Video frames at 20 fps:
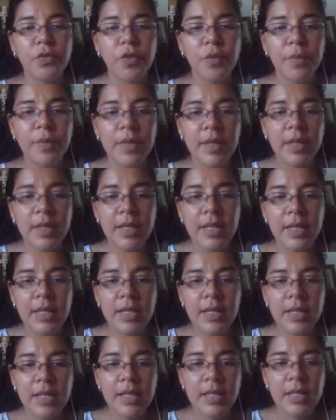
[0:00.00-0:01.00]
from
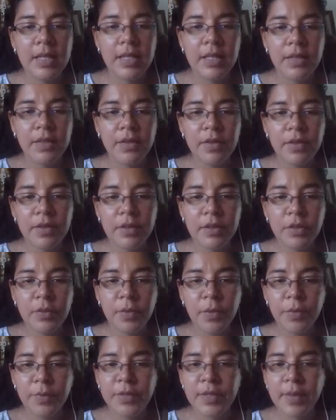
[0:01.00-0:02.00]
the
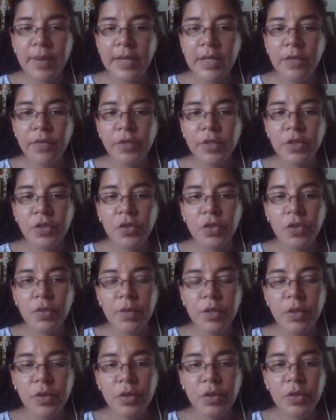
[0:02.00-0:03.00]
seminiferous
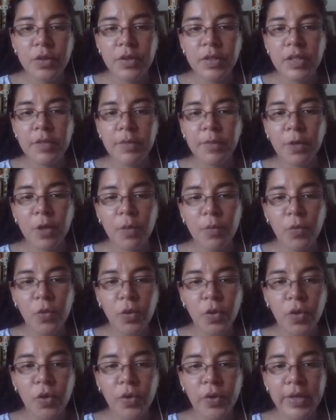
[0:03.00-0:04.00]
tubules, the sperm will
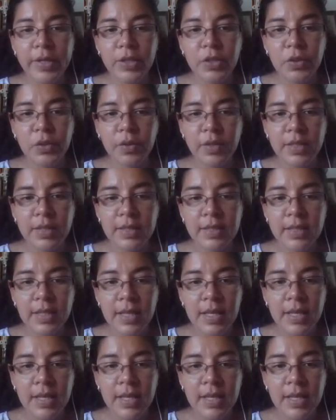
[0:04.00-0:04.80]
go into this